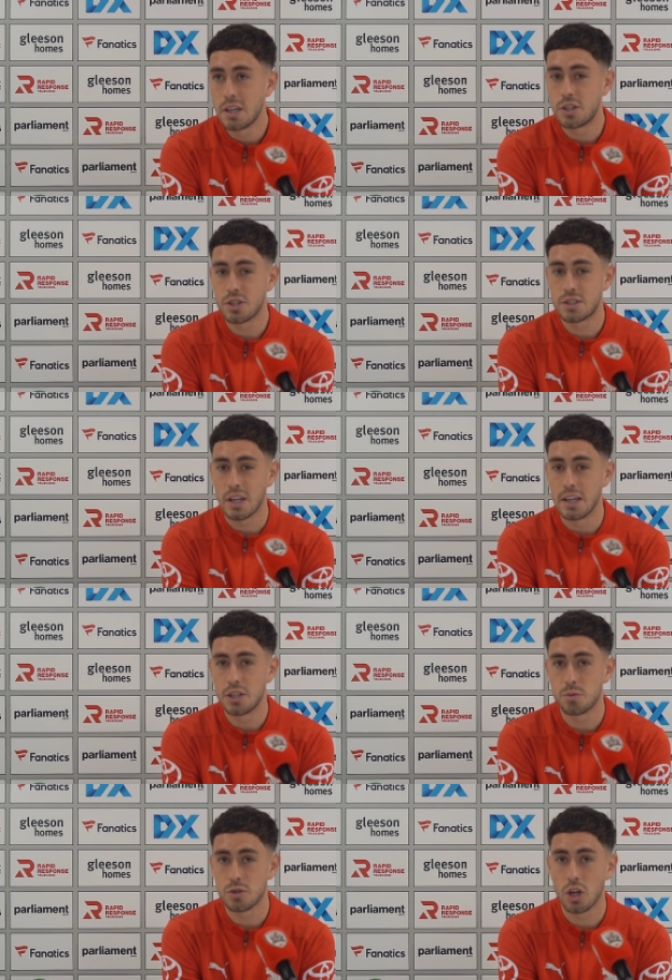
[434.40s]
he's just saying
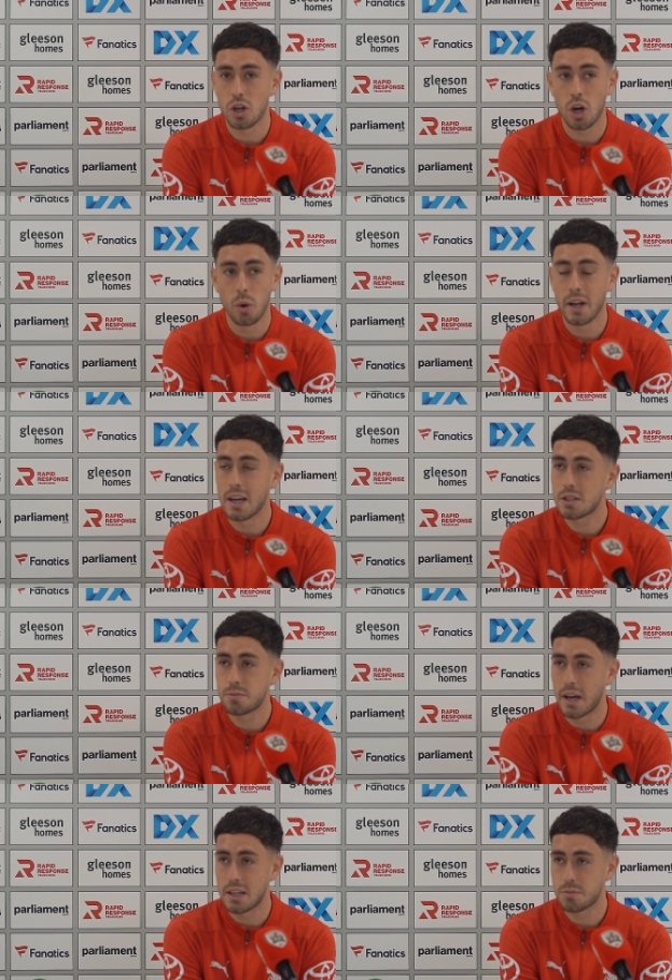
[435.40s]
to us like go and
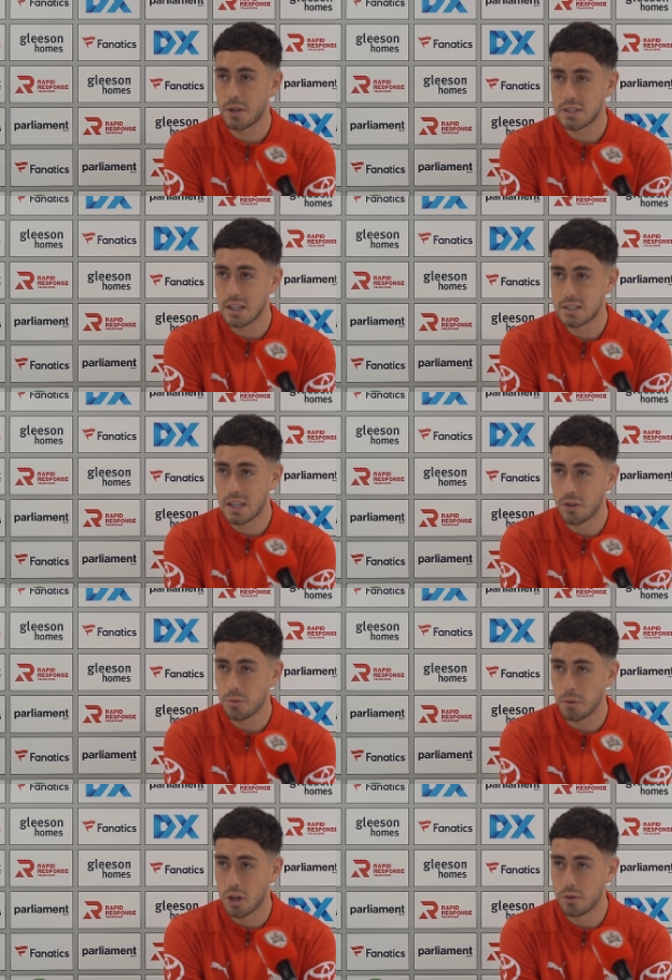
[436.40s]
express ourselves
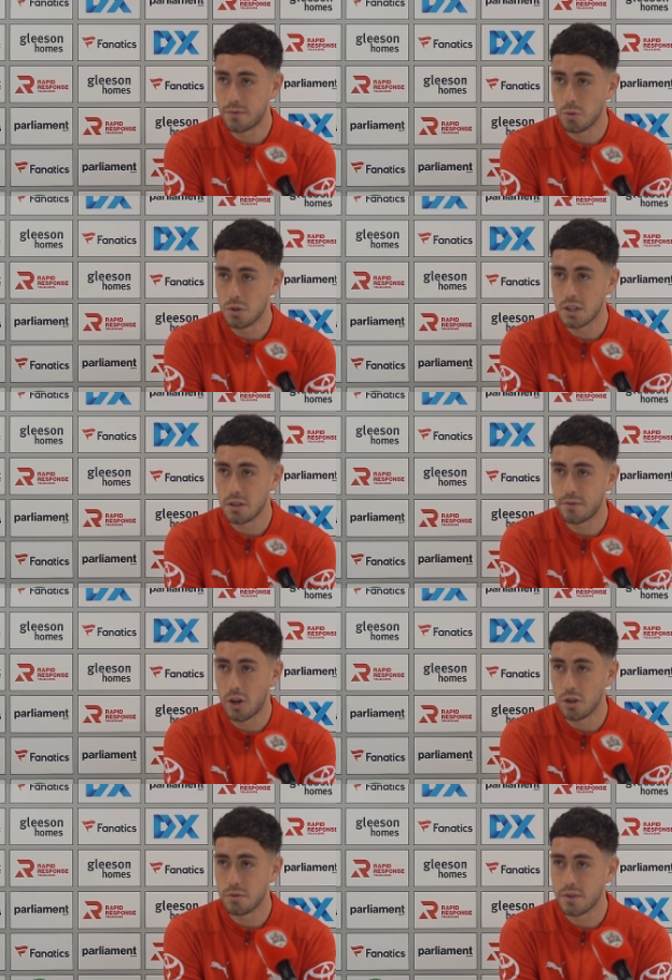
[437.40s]
when we go forward in the
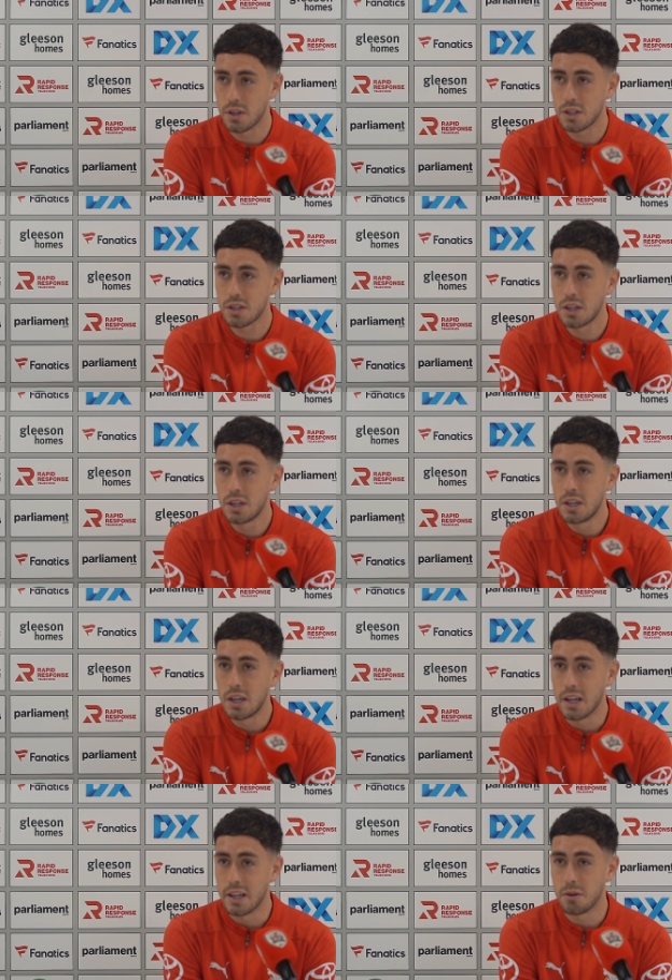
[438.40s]
final third,
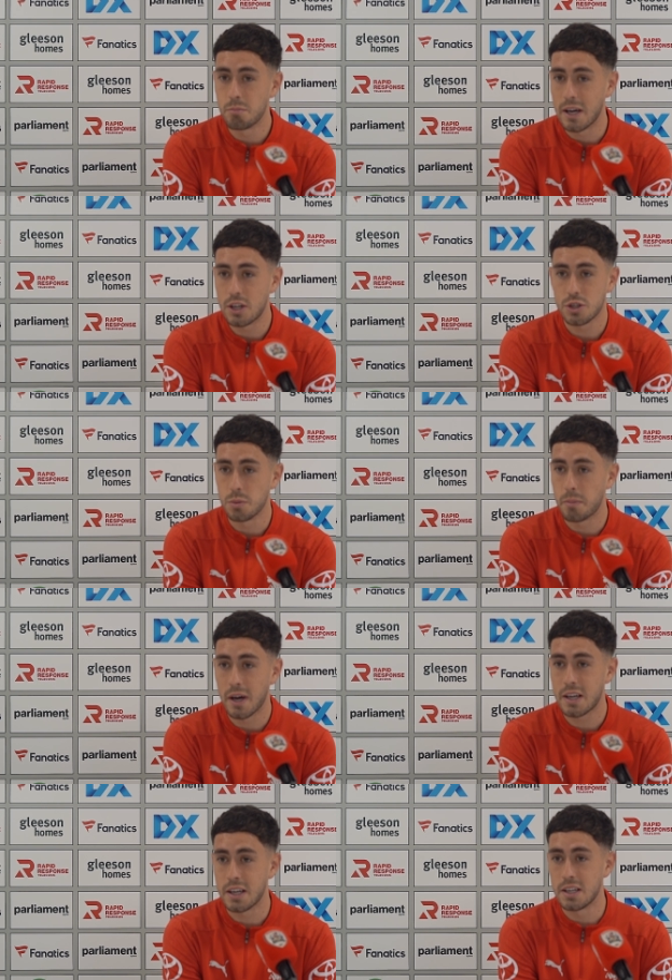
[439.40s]
and then make sure we're
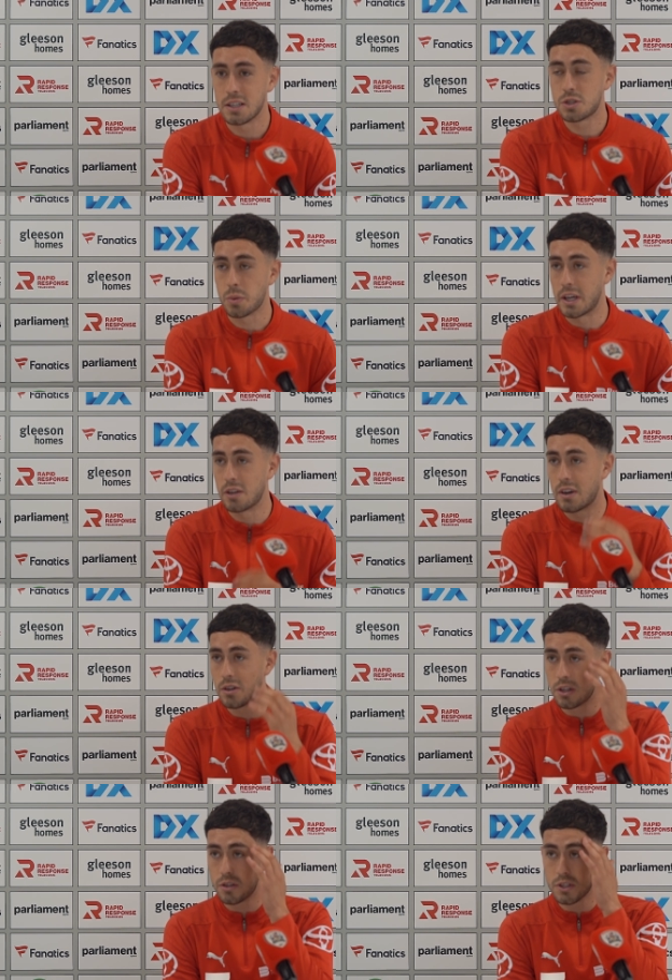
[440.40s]
back in and swinging
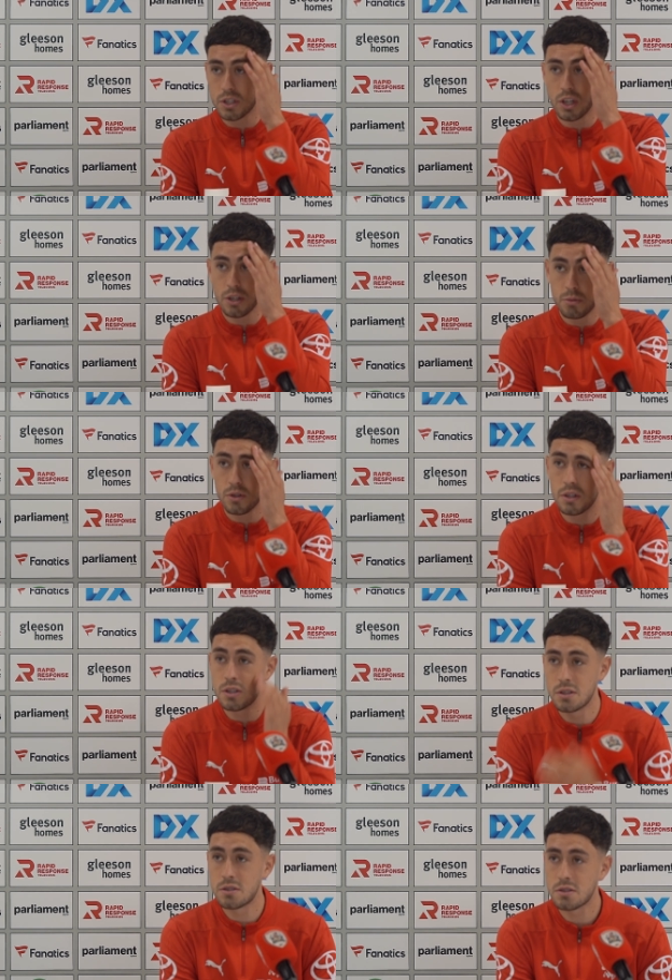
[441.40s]
around on the other side. But
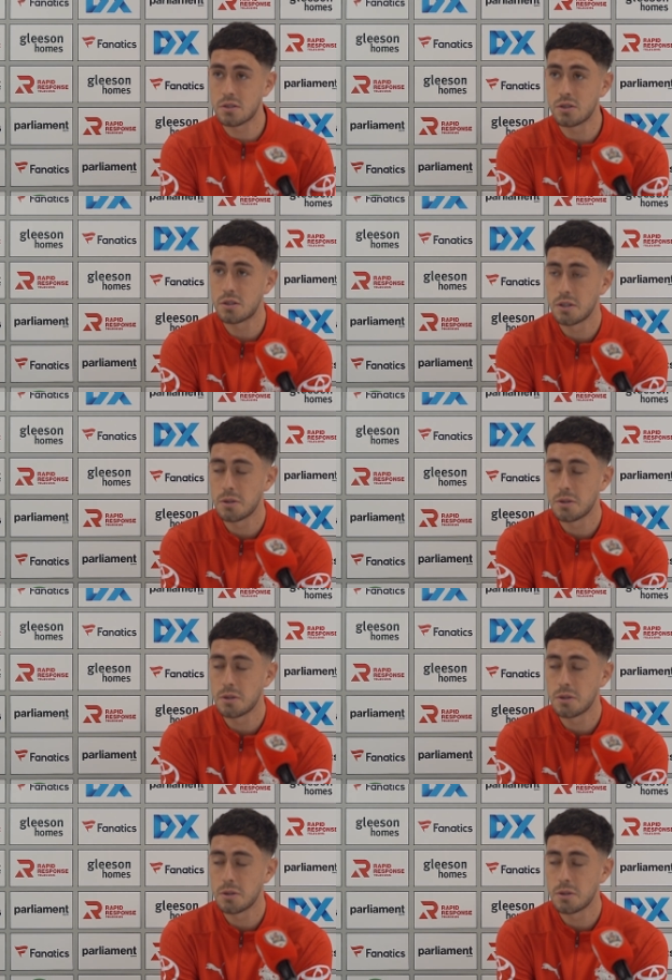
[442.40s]
it's good.